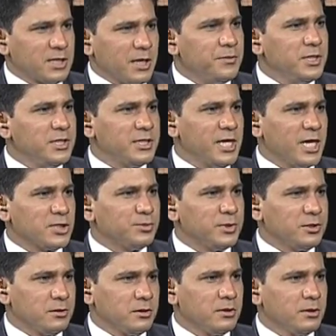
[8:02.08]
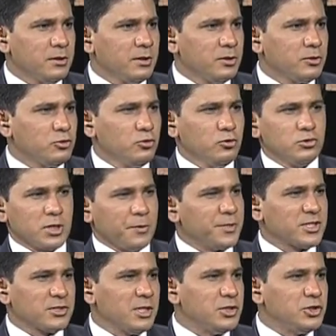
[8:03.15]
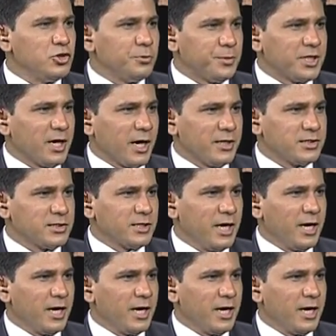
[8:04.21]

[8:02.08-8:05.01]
stability has been to some extent jeopardized.